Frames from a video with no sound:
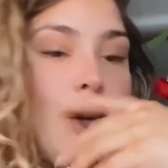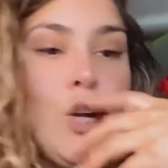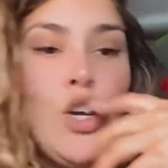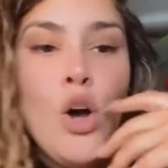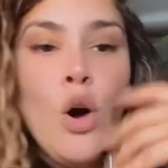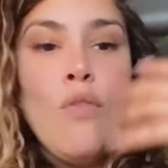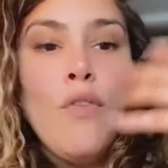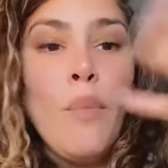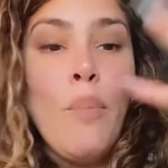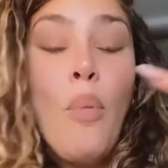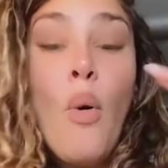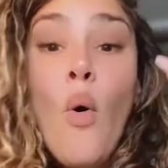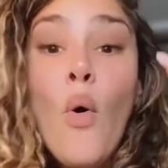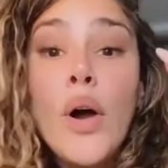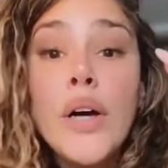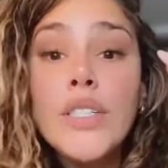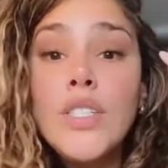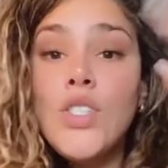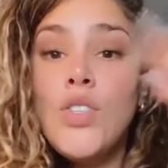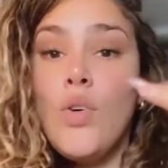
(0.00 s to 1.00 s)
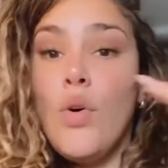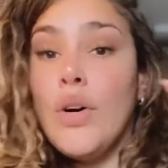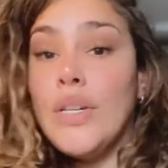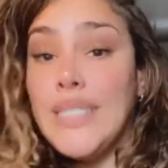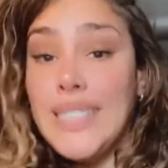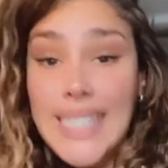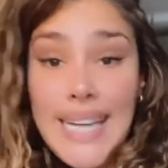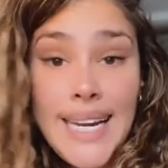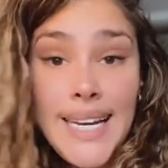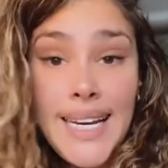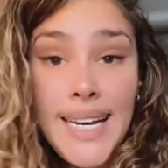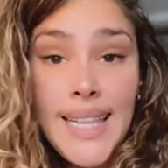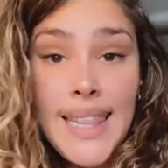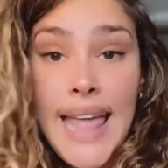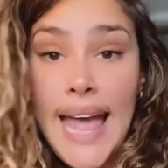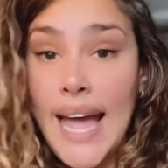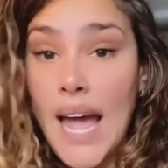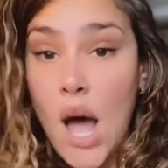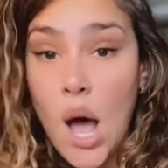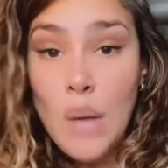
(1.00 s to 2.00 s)
reports or data
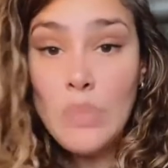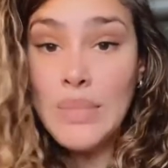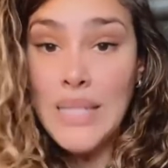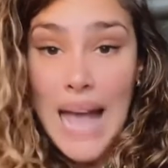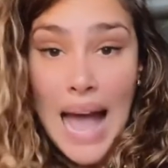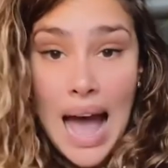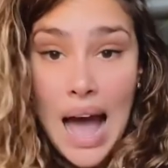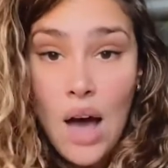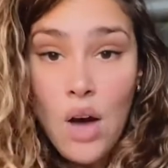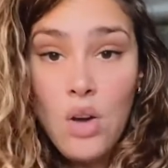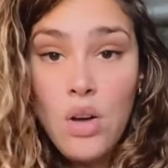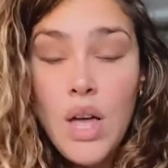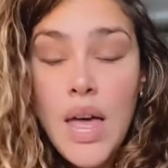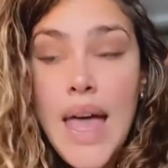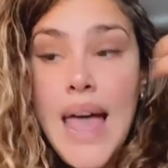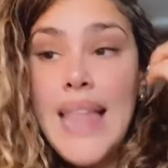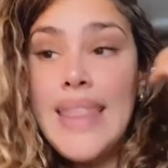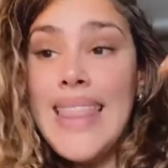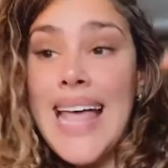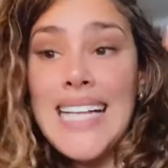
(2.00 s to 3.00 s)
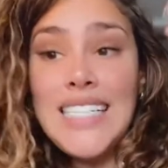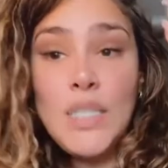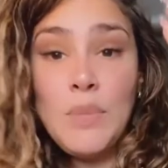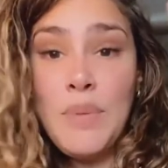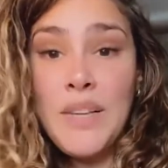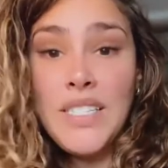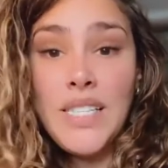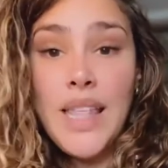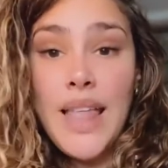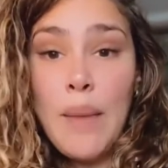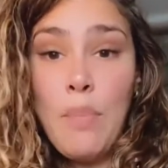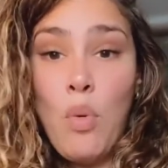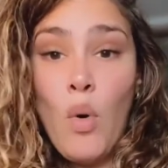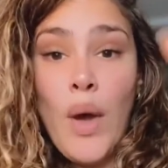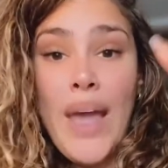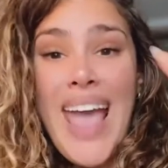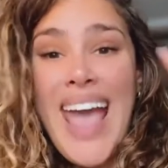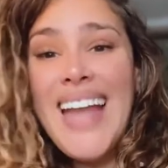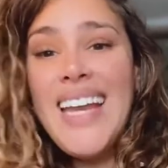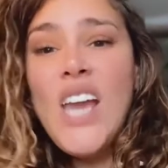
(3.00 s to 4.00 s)
that comes out that speaks to that
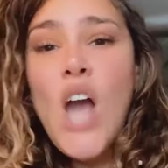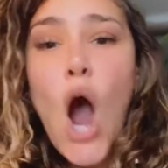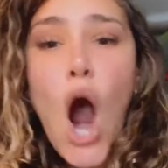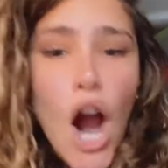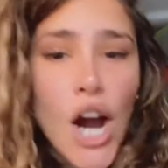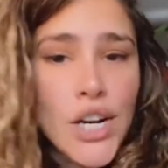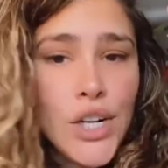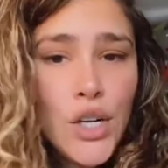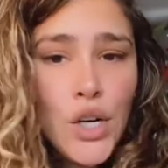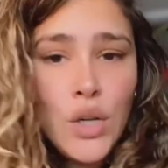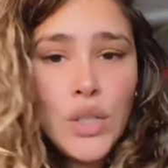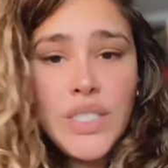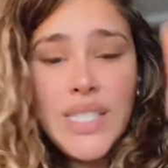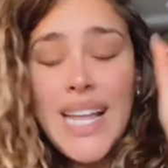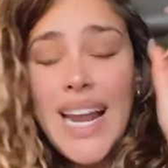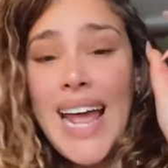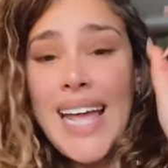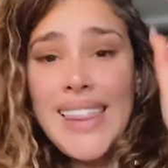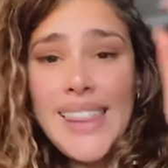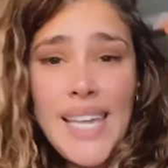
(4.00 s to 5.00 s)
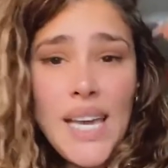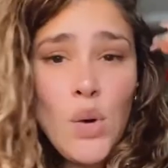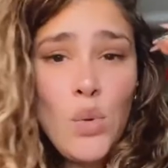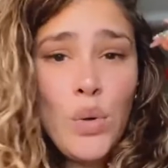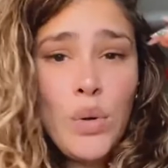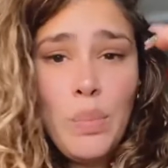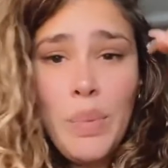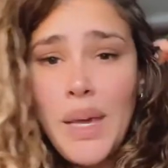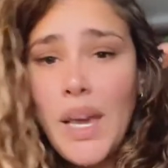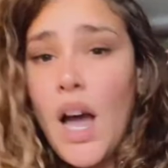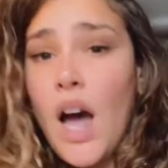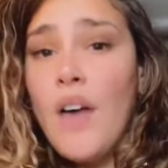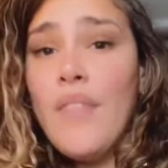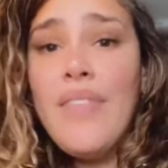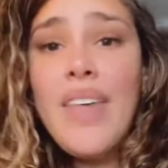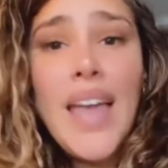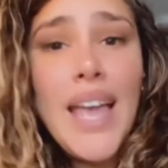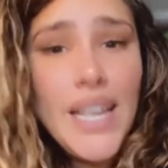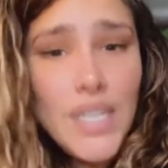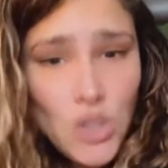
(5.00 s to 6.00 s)
point. Any articles that I think would be
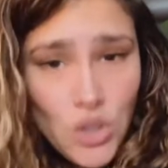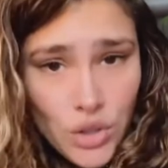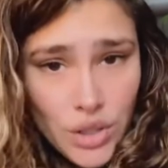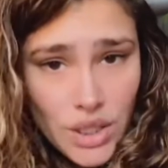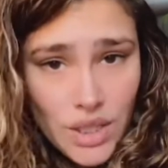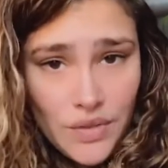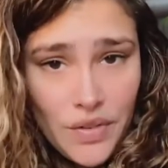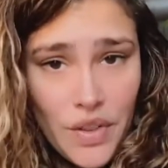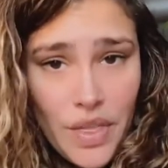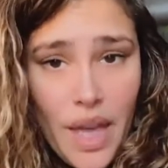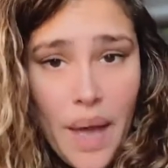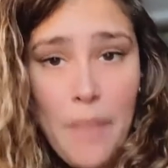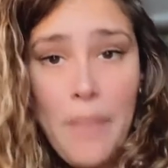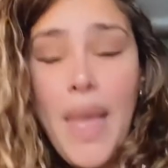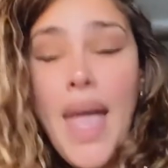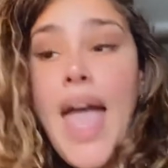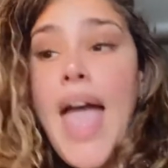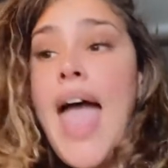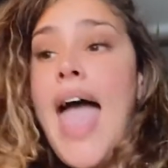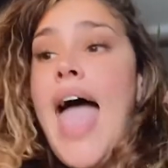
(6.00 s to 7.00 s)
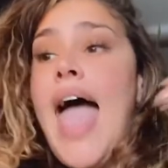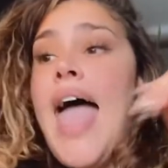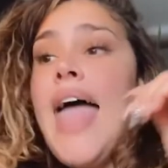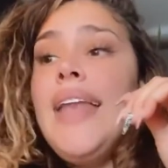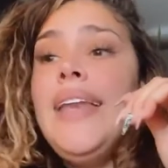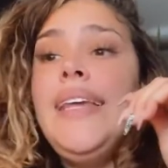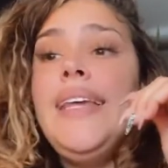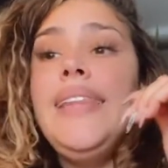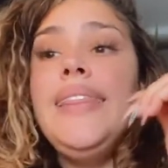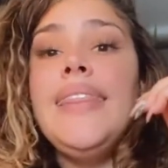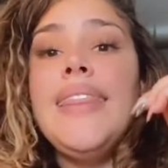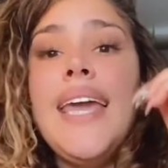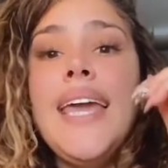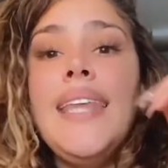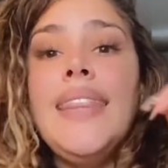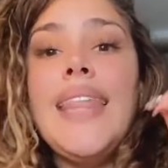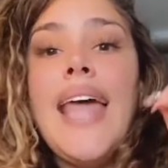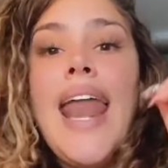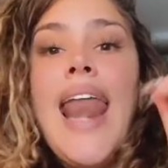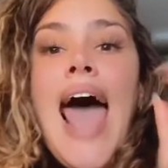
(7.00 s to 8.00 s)
of interest for them.
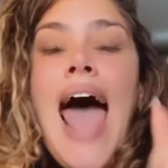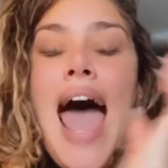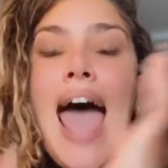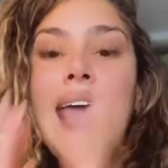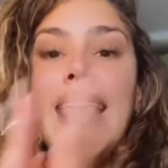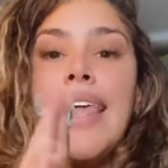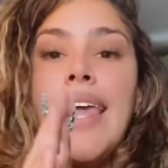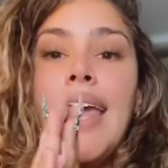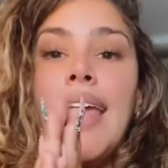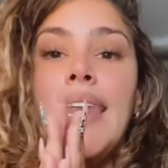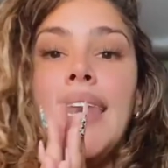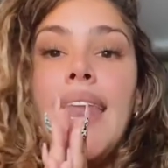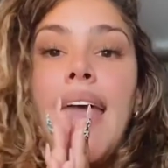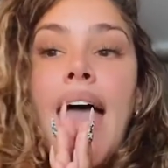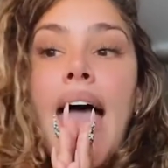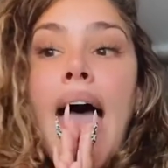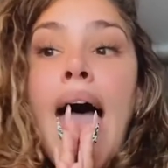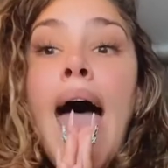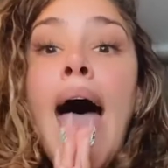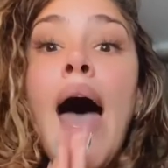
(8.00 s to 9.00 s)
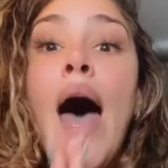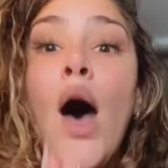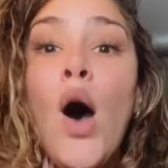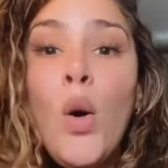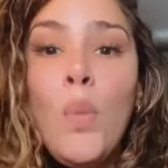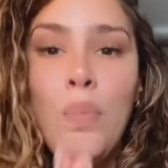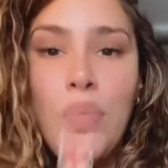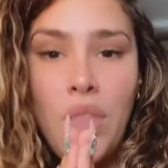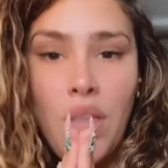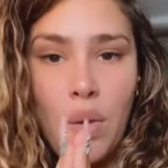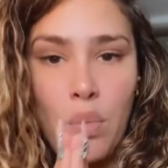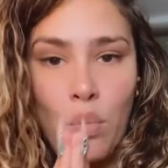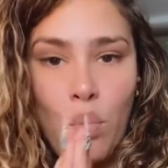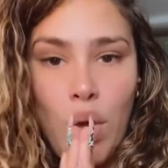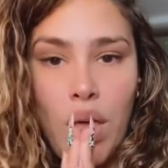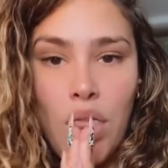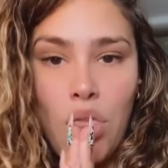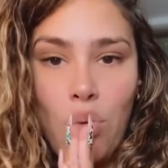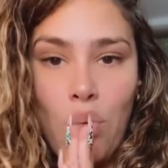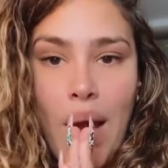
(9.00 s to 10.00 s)
Anything that I can help them
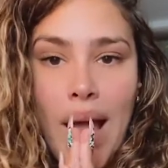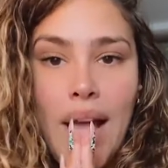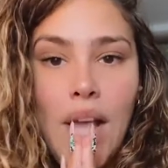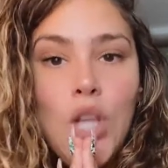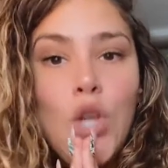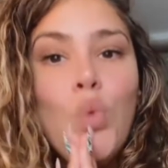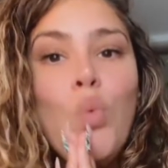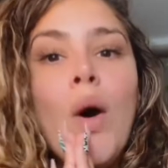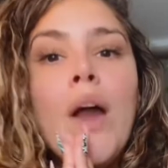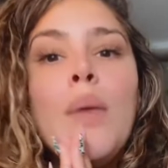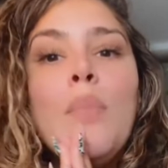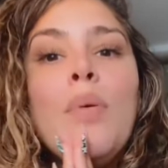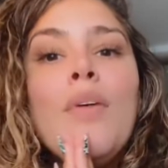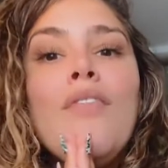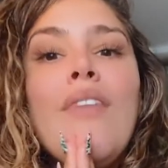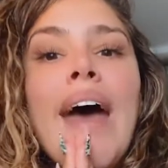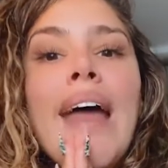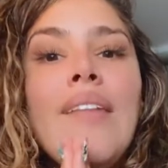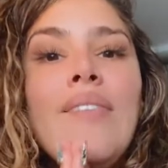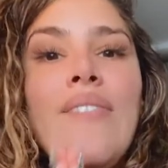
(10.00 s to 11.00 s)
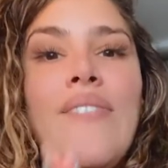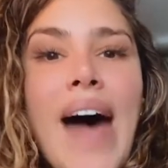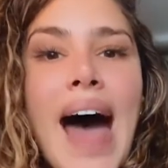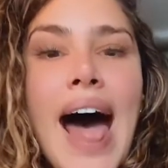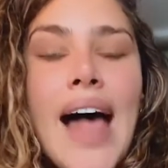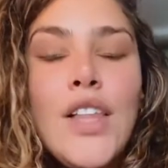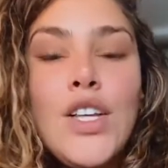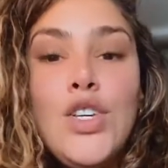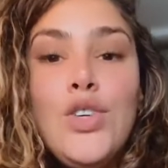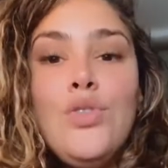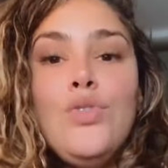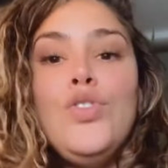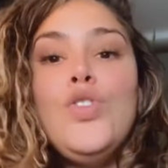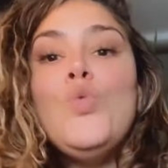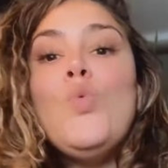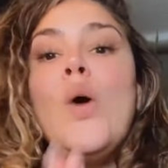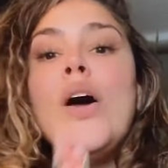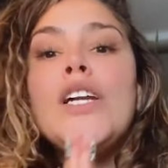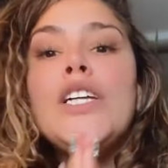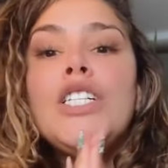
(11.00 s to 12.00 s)
with, right? You want to provide value.
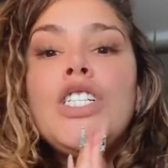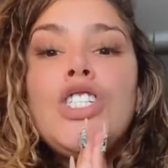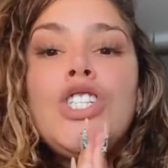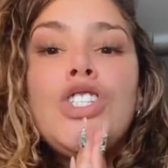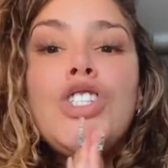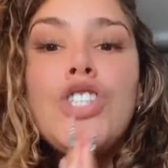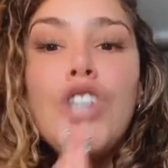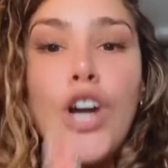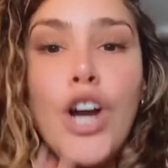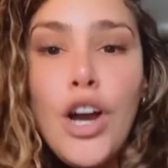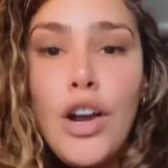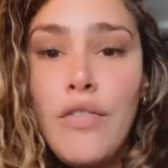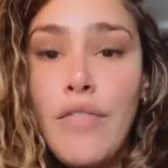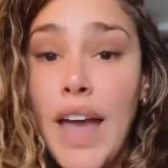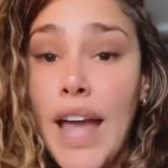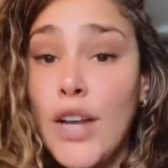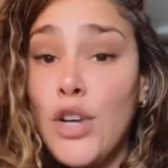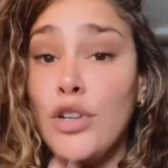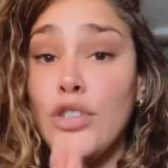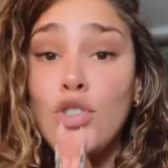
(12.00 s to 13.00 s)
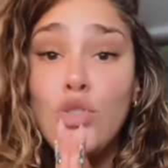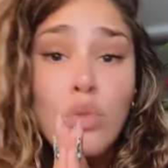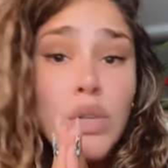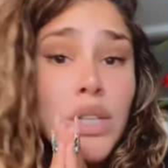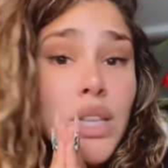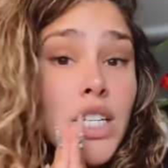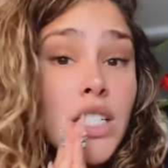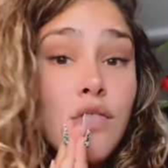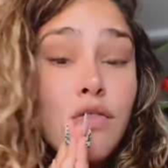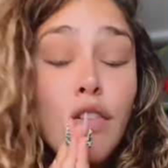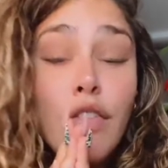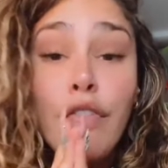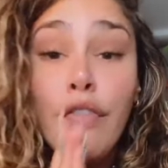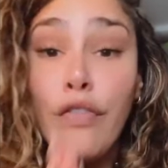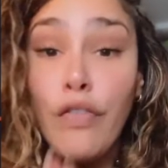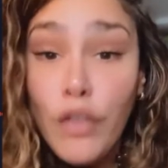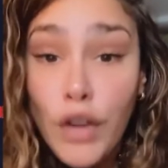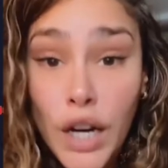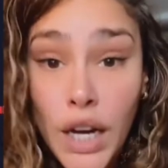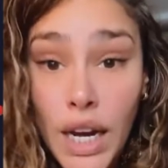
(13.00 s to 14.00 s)
You want to serve. And you're doing this for
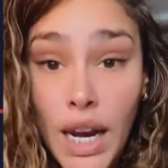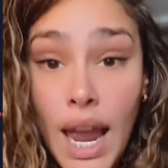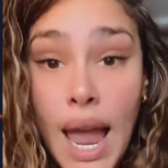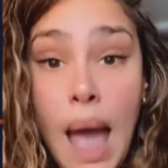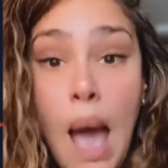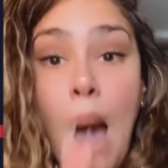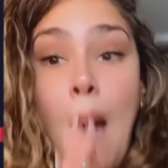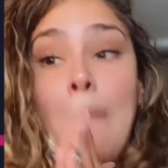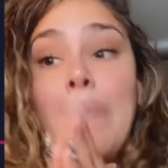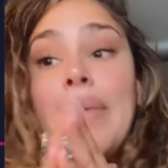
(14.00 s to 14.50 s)
free